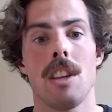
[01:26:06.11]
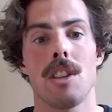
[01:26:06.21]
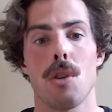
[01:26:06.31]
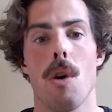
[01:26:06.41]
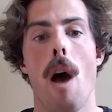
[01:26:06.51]

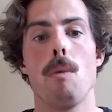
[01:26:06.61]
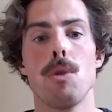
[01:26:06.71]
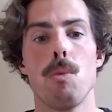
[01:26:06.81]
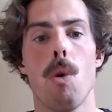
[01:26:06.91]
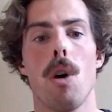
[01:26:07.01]
So I
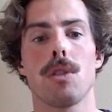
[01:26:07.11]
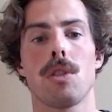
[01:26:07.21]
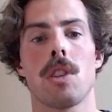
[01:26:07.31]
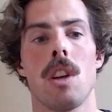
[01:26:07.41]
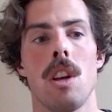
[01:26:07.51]
would
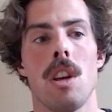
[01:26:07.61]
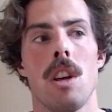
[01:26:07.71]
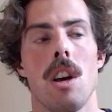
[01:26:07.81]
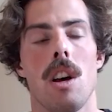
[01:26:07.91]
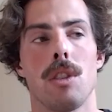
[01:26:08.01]
want
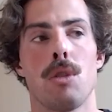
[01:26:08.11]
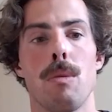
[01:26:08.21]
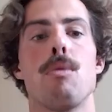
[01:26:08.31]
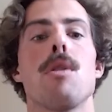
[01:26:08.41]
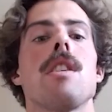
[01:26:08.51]
uh,
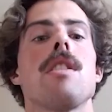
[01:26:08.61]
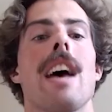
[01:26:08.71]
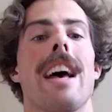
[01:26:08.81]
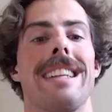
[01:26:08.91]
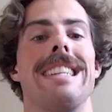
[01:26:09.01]
to bring
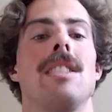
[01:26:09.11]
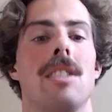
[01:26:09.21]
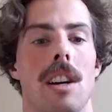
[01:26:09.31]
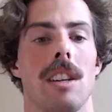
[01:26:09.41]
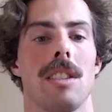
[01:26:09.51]
that
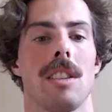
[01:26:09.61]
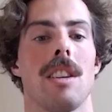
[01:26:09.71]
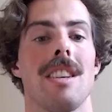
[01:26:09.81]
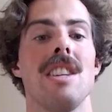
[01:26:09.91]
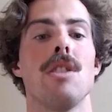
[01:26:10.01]
insight
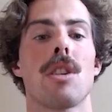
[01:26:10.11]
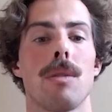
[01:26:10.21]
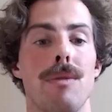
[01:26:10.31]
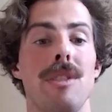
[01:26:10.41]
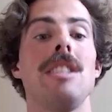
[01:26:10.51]
in a
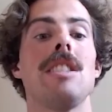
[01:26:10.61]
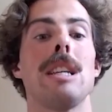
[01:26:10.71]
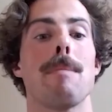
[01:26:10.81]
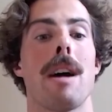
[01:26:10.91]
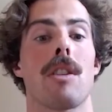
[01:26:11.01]

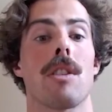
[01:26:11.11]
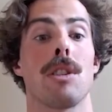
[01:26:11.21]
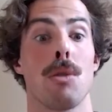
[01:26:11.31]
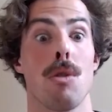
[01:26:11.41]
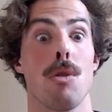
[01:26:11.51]
convincing manner
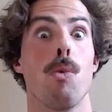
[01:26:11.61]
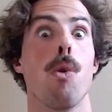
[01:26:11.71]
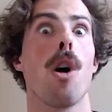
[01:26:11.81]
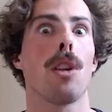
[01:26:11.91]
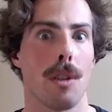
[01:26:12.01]
into the
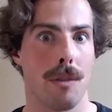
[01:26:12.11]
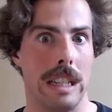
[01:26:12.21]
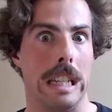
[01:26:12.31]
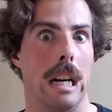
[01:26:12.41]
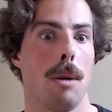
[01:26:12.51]
world of
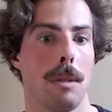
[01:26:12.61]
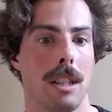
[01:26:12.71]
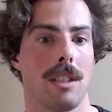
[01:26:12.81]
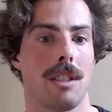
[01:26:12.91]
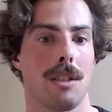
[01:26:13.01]

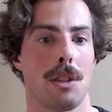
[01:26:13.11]
economics.